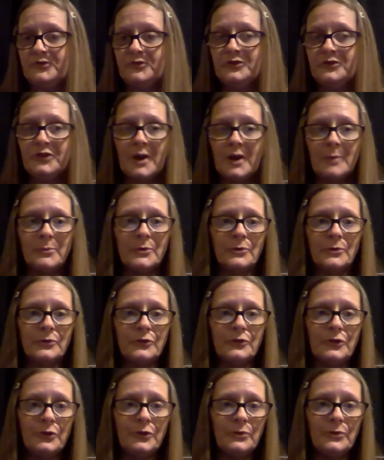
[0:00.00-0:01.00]
chapter
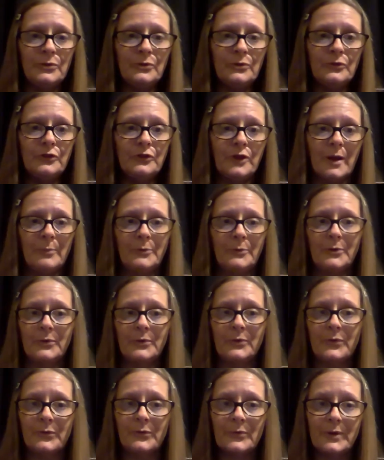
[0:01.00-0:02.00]
2, chapter
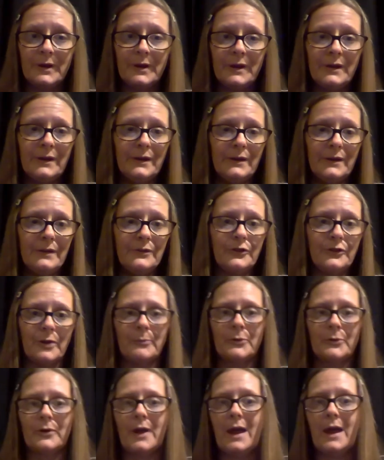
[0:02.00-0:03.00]
3,
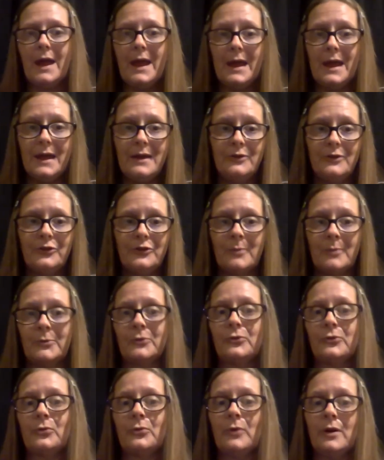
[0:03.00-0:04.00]
chapter 8, chapter
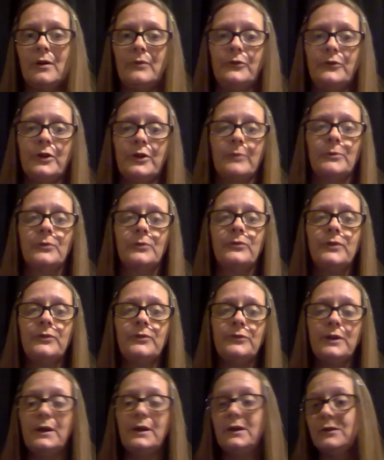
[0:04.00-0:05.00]
12, chapter
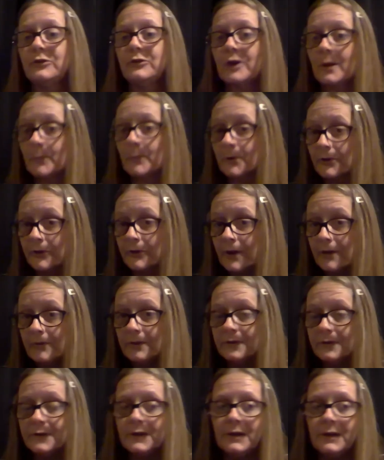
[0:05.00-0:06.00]
15, chapter
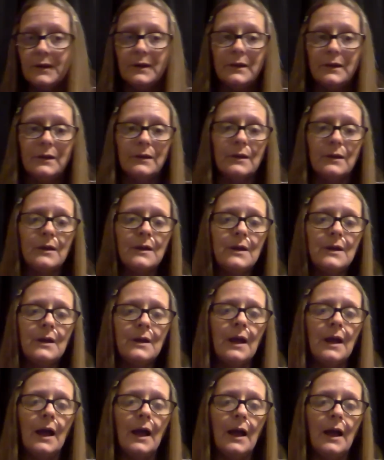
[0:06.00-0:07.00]
17,
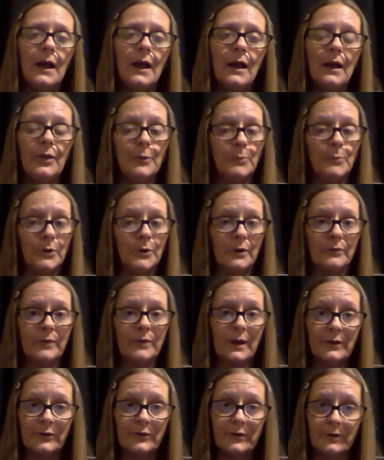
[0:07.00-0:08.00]
the book of
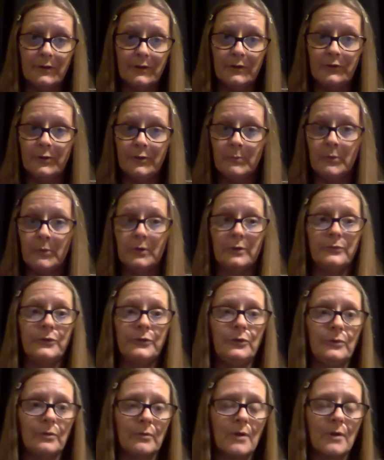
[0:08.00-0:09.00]
Exodus, the book of
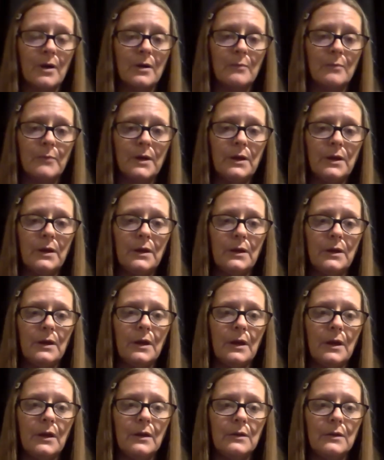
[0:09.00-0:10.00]
Deuteronomy,
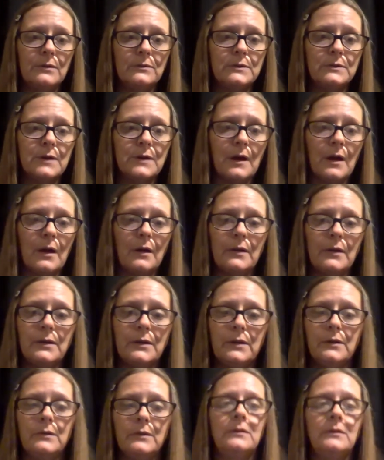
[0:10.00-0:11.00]
and uh,
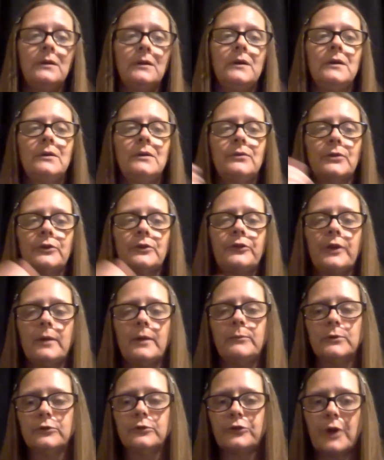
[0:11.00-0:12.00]
in 1
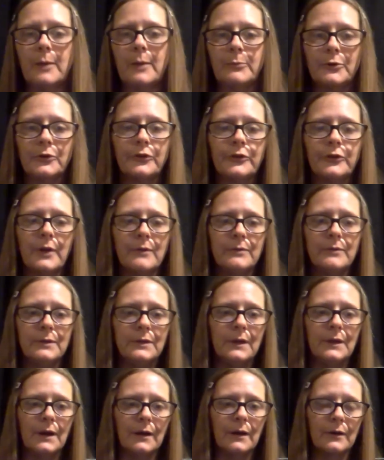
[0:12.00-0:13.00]
Samuel chapter 7
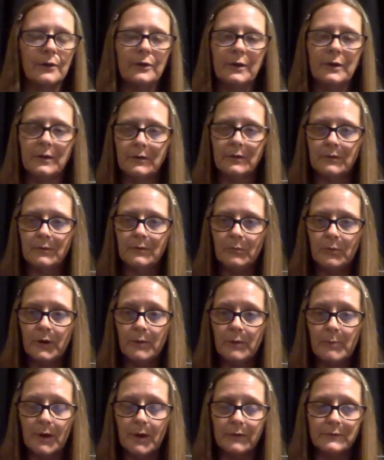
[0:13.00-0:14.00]
there you can read
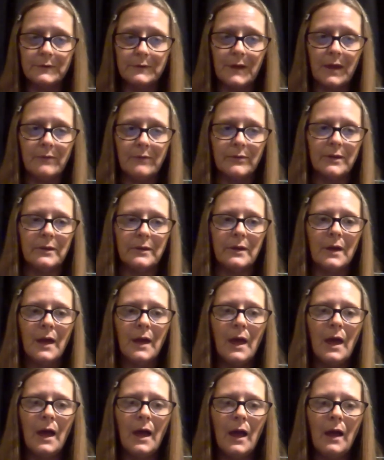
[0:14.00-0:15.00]
about David.
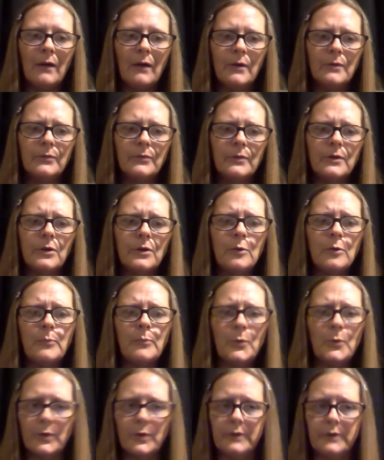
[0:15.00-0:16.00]
However, it all
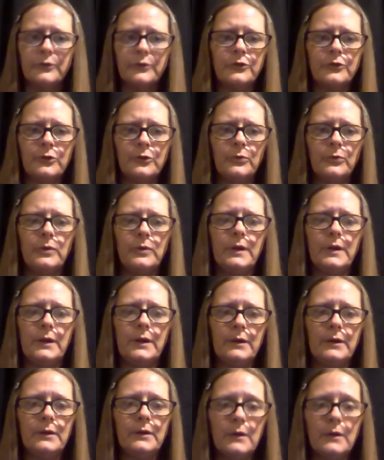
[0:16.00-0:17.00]
points to
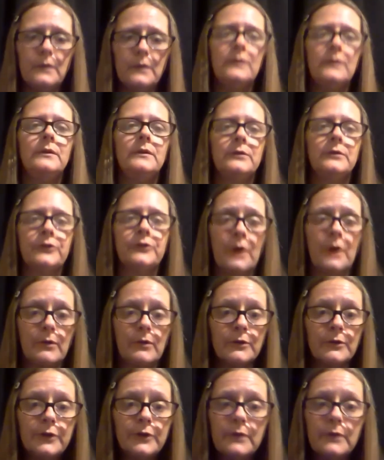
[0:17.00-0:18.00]
the
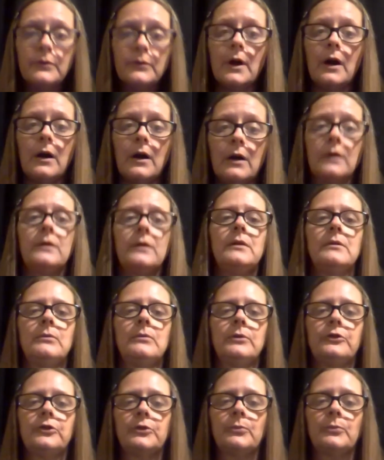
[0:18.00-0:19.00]
sovereignty of God,
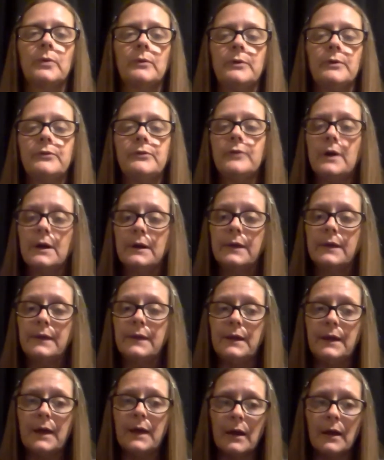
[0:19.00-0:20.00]
which is where we find
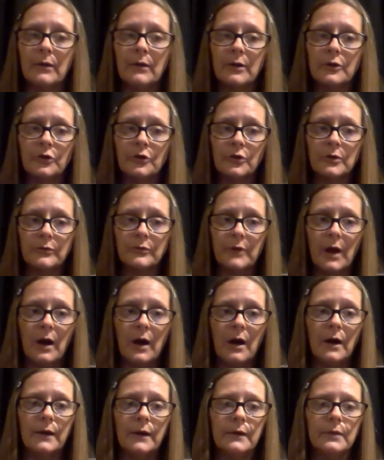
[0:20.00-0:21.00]
the character of
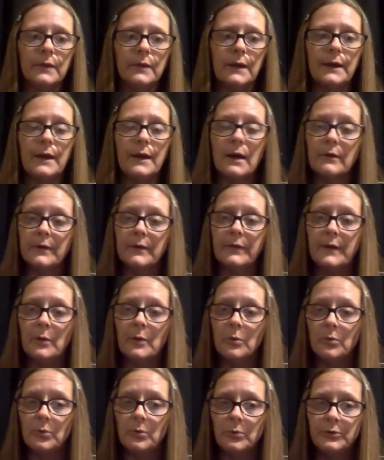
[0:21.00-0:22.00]
God laid out in the
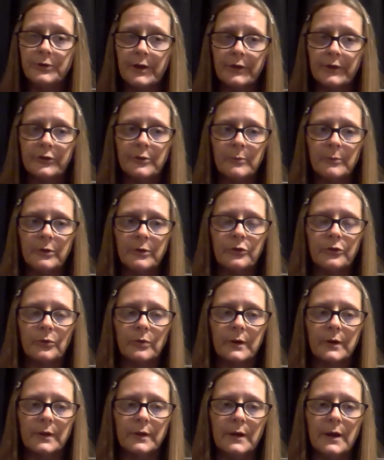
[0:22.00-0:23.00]
Old Testament
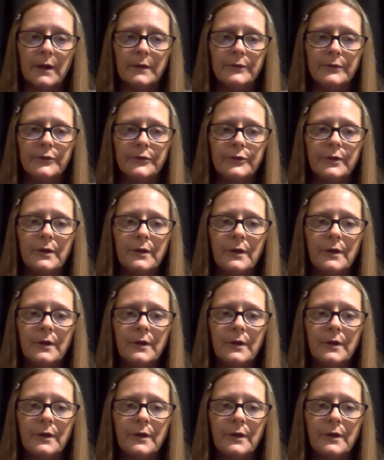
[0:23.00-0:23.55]
storylines.